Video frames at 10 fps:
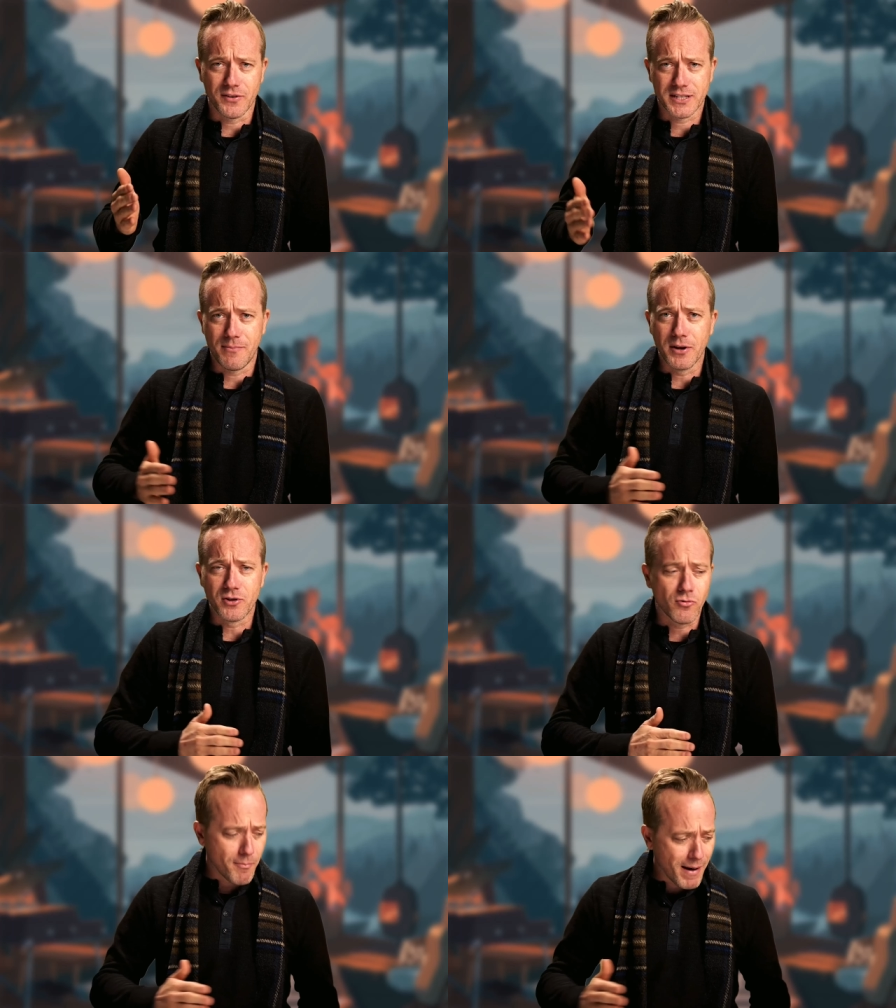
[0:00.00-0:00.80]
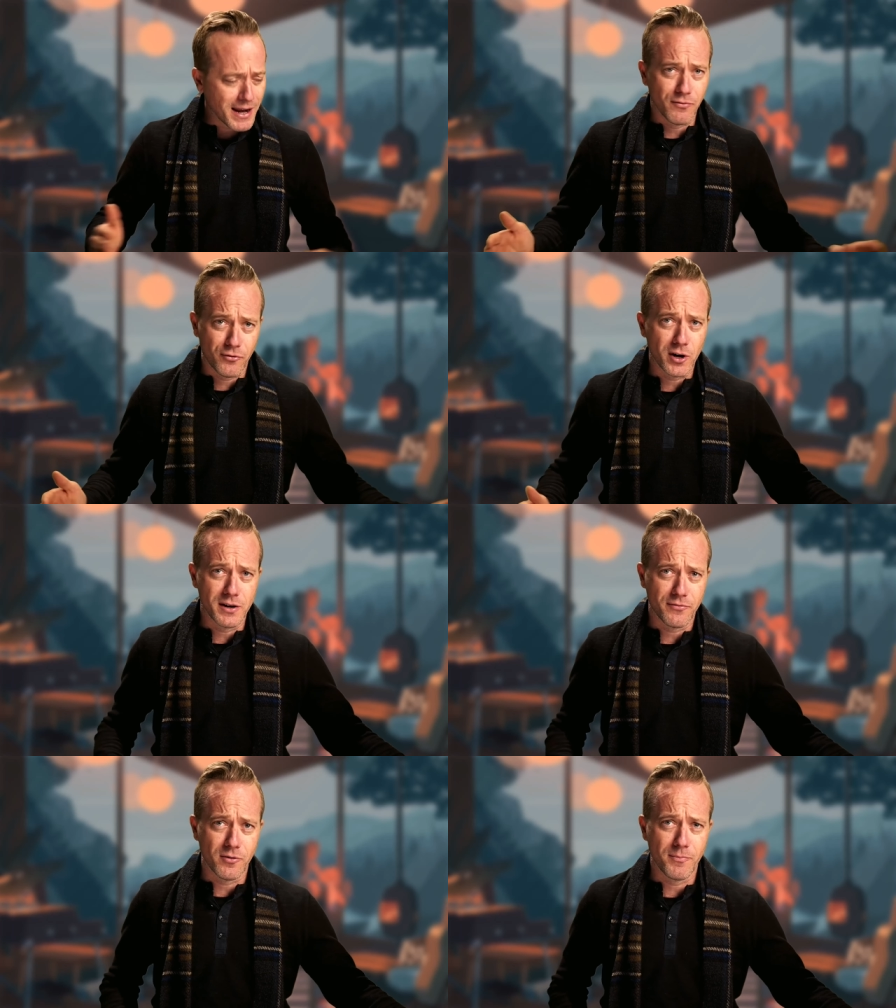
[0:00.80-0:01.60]
someone to remain free
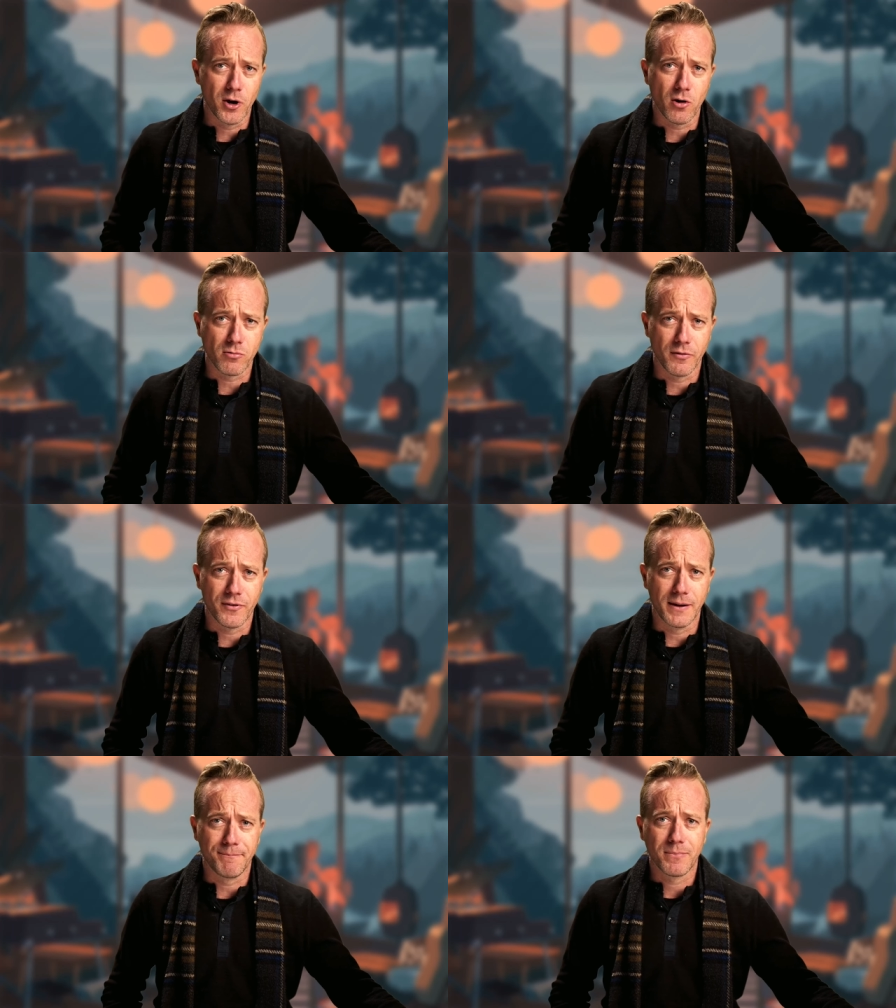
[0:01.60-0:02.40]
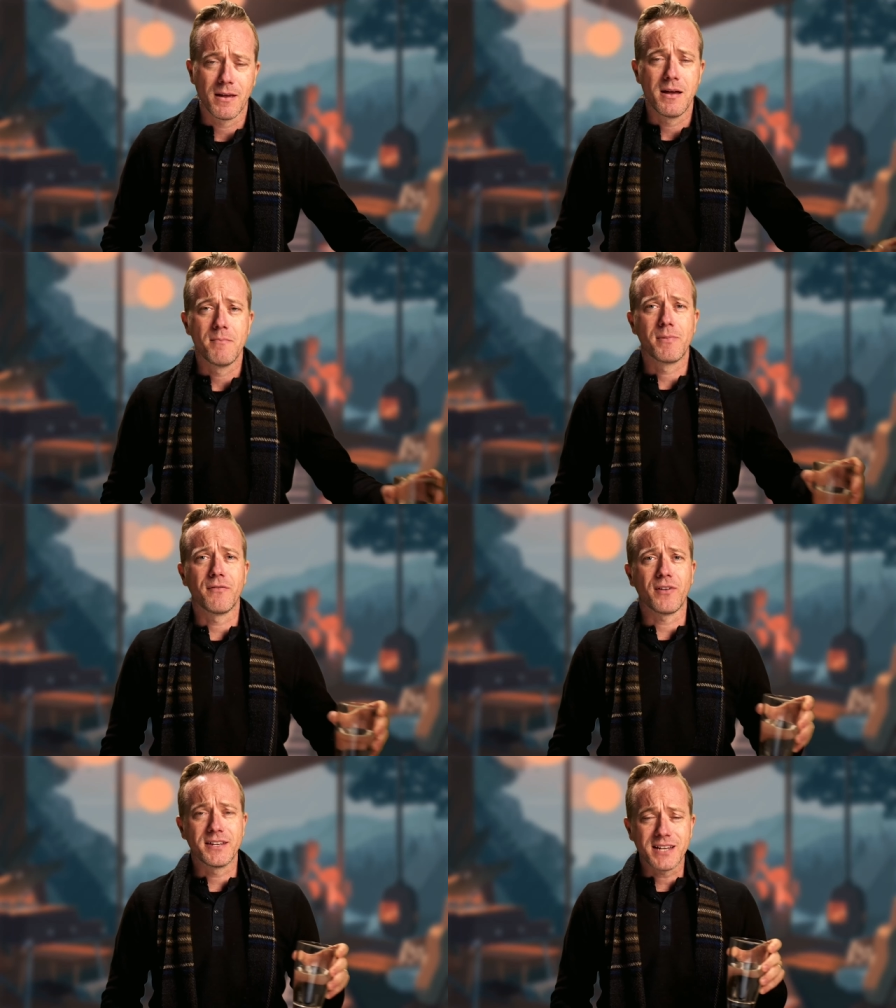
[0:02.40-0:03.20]
from pornography. But if
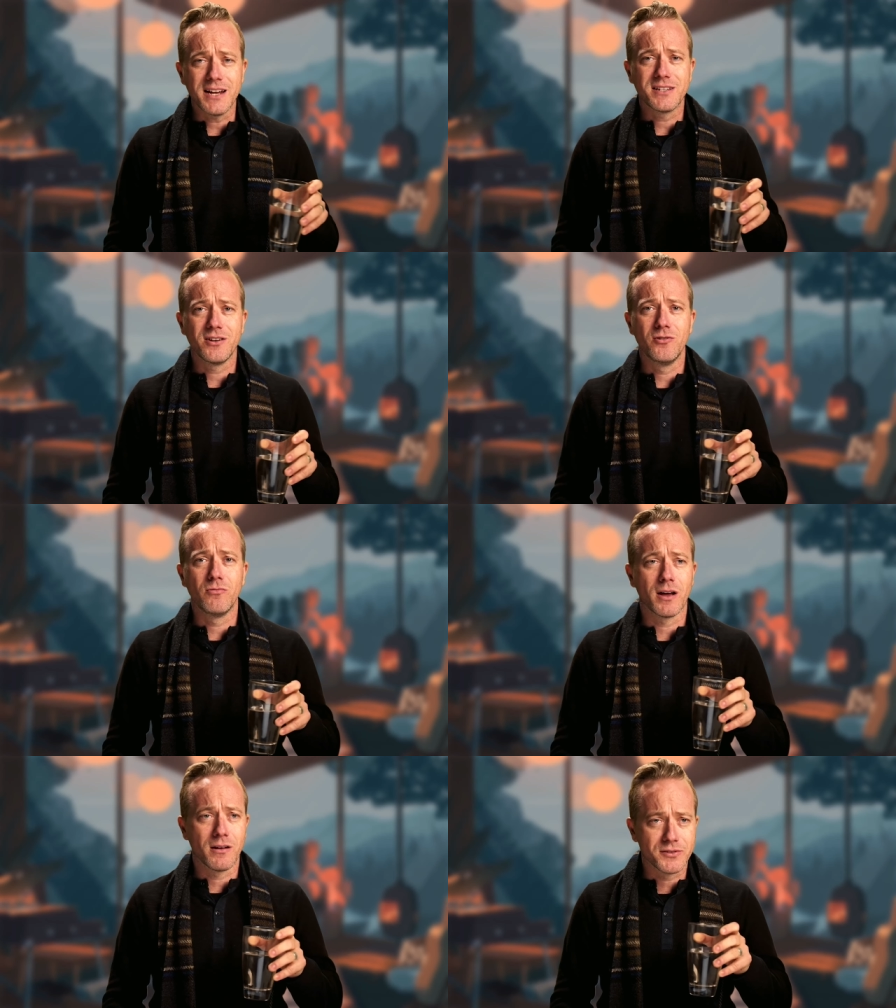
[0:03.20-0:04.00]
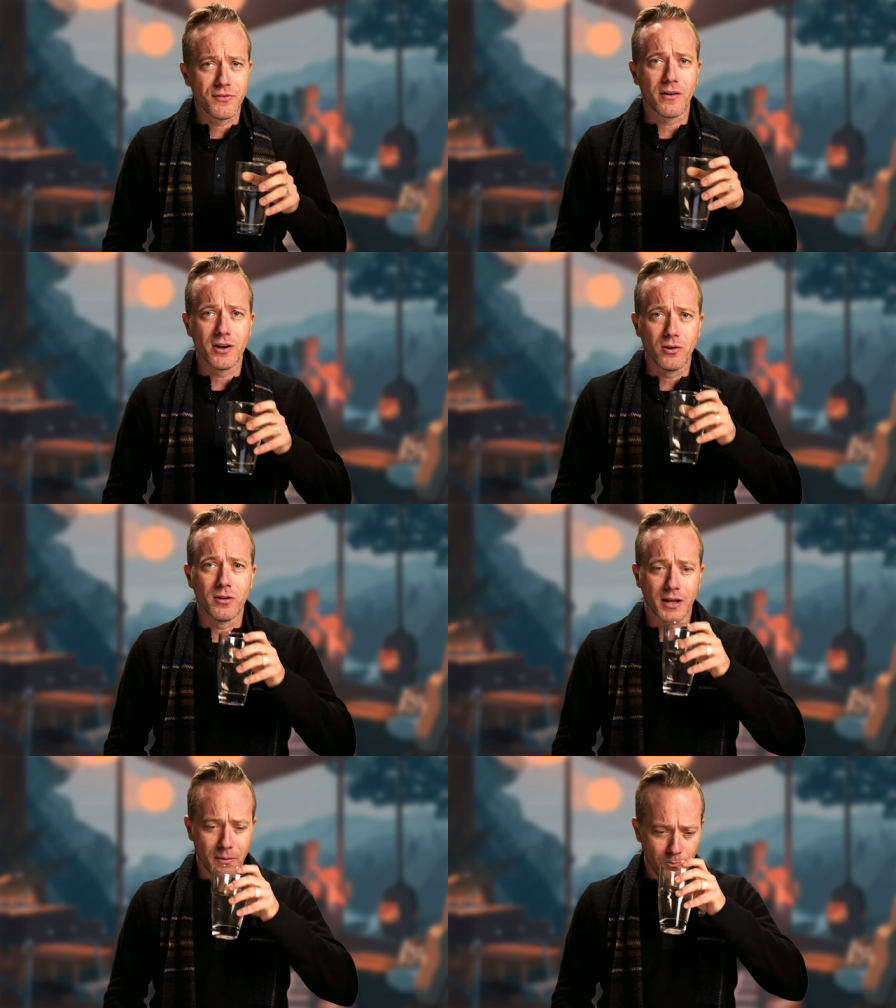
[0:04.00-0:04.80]
they say to you, well, it was very
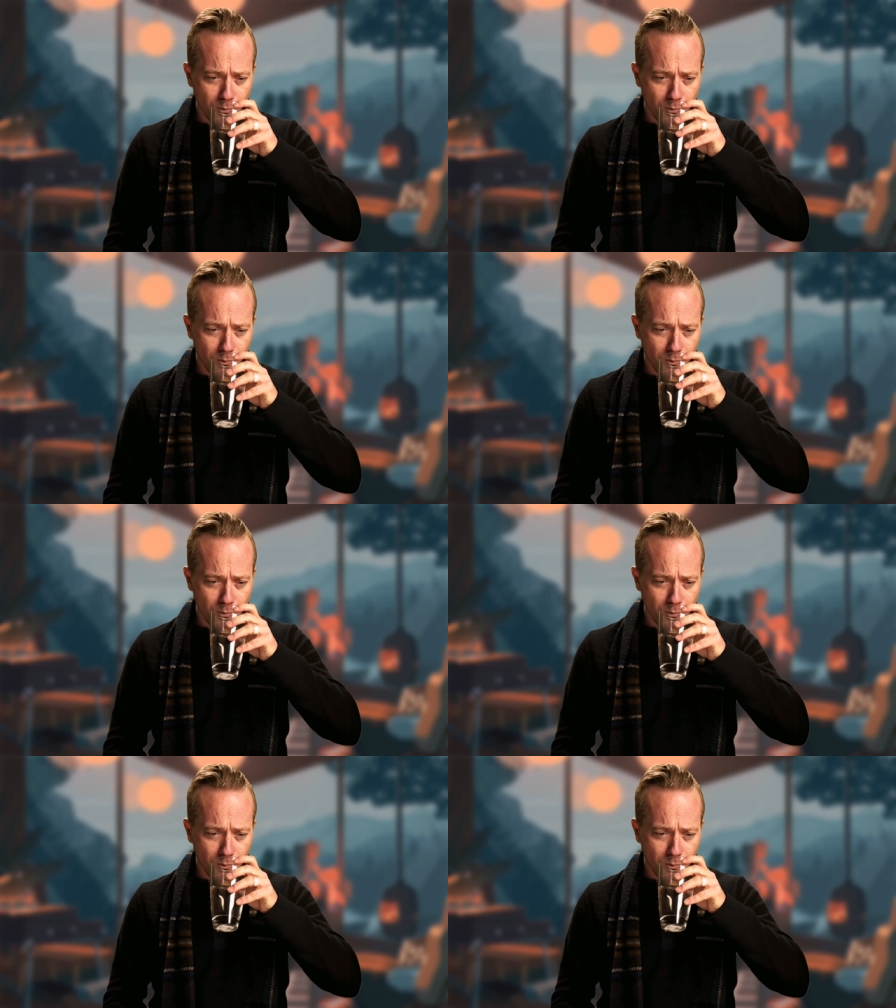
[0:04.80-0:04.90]
early,